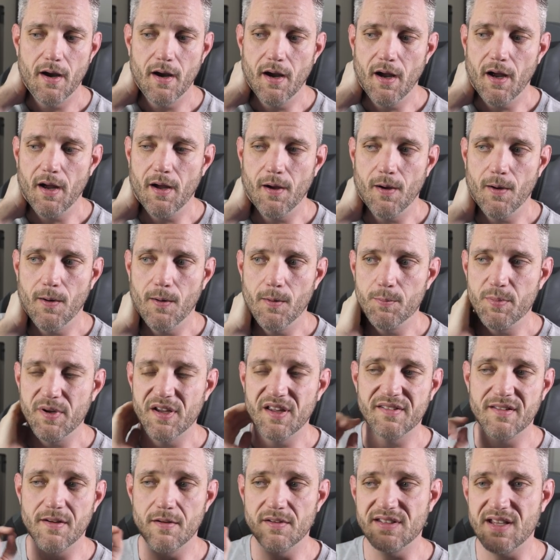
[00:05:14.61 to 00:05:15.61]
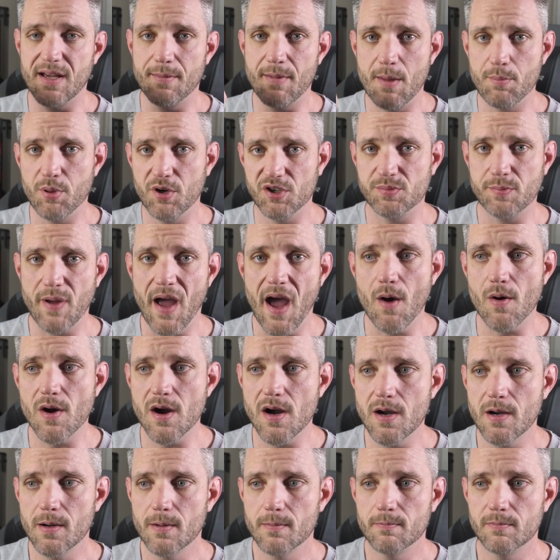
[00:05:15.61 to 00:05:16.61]
uh-oh, because every time I push
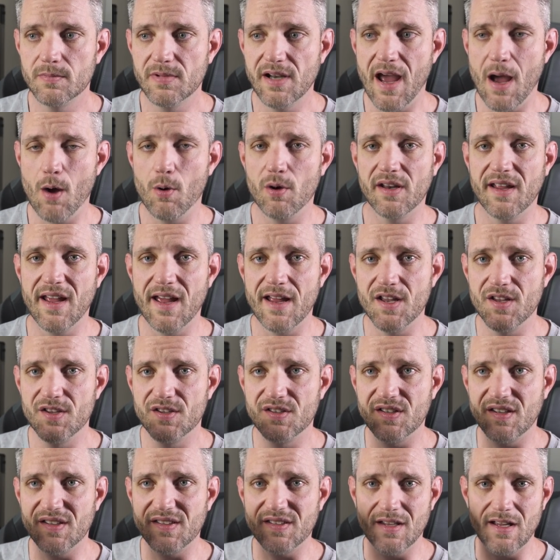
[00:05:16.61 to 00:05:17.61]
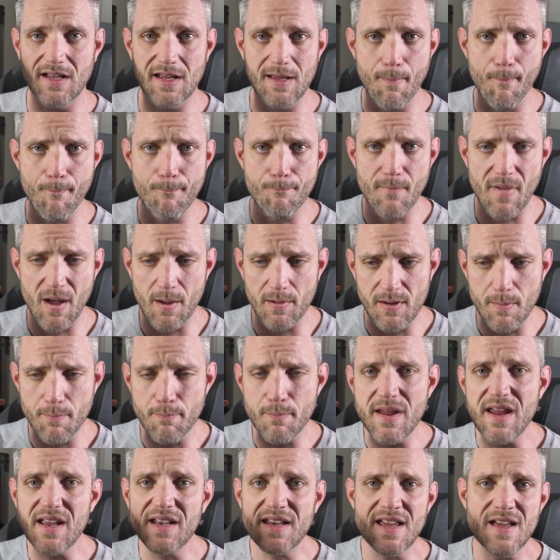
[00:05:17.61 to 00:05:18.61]
power, I would get just an, an
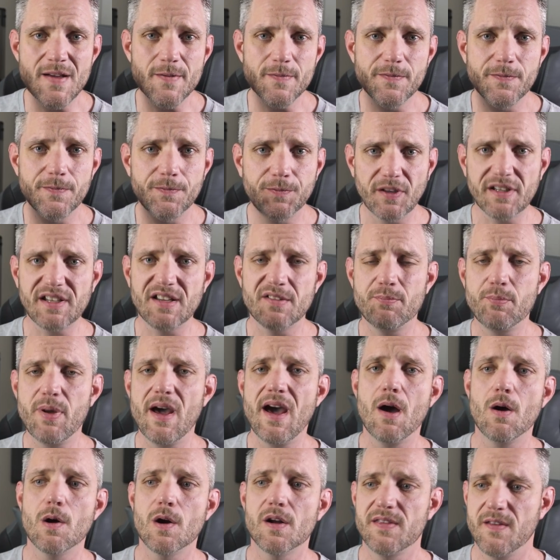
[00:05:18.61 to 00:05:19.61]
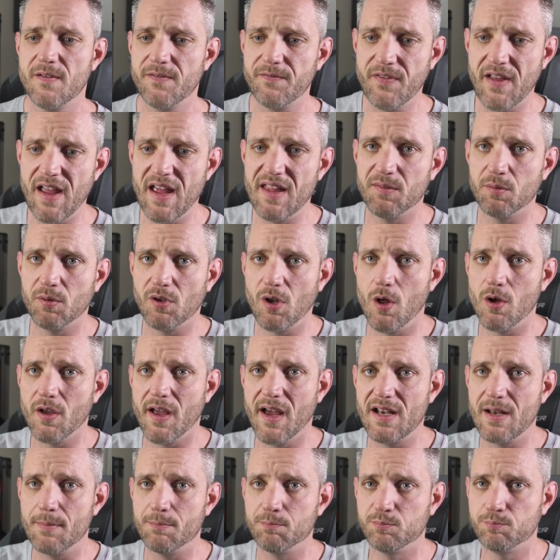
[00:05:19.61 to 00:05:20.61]
immediate flick of power. The fans would all
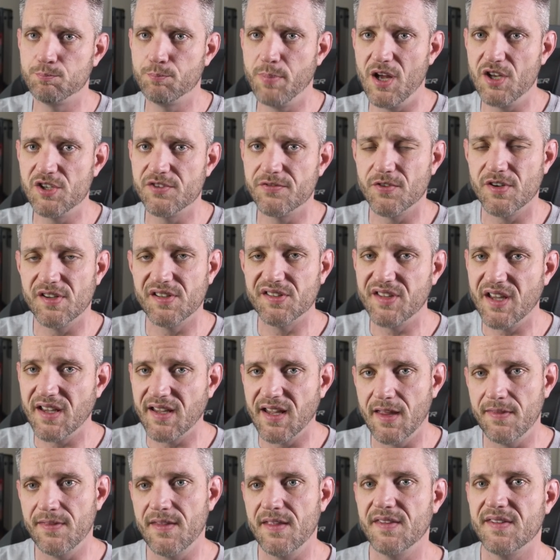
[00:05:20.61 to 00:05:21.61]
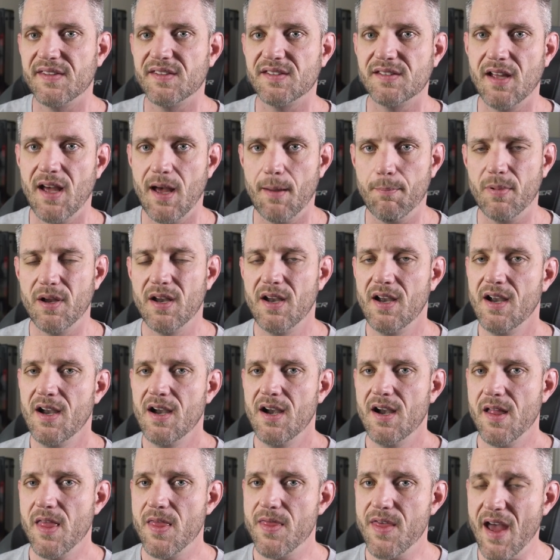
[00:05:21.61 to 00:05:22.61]
kind of budge for a second and then stop.
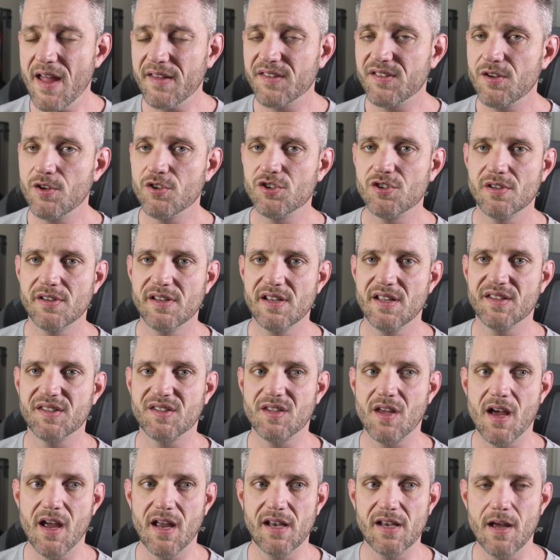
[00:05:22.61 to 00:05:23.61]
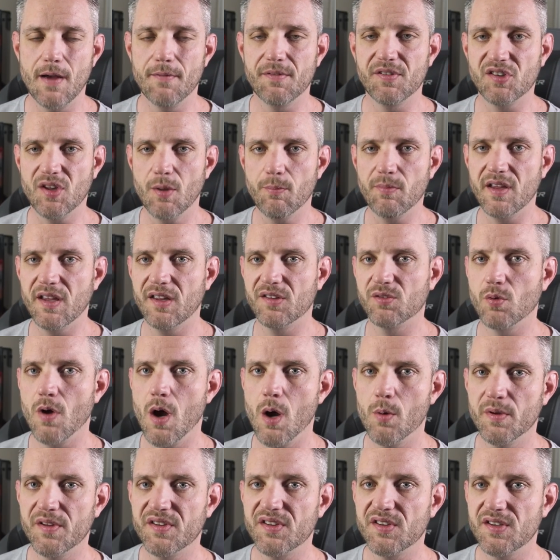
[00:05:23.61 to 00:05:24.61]
That's usually a sign of something is
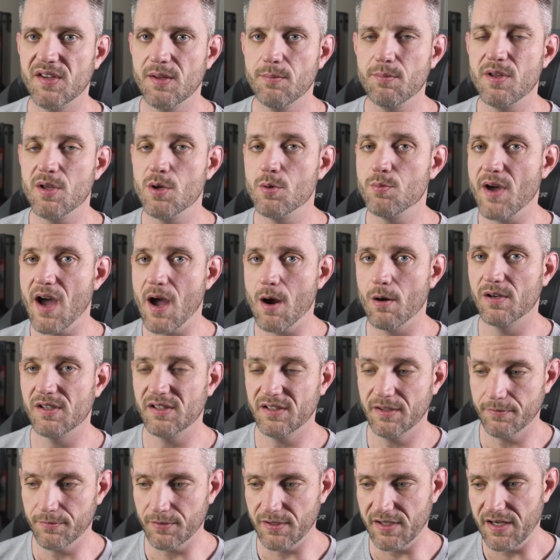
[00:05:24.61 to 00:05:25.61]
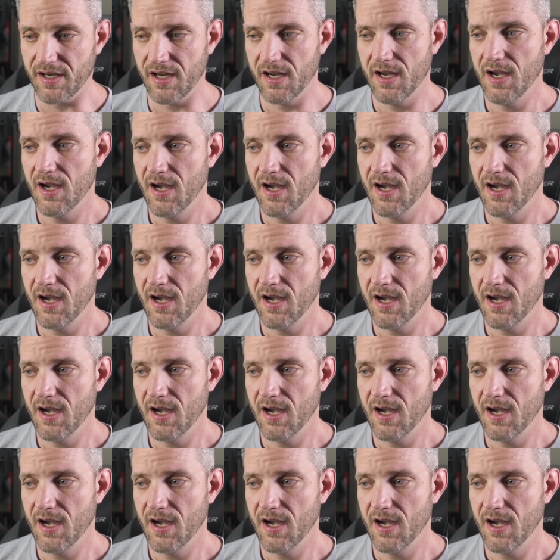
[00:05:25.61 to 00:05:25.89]
wrong with CPU power delivery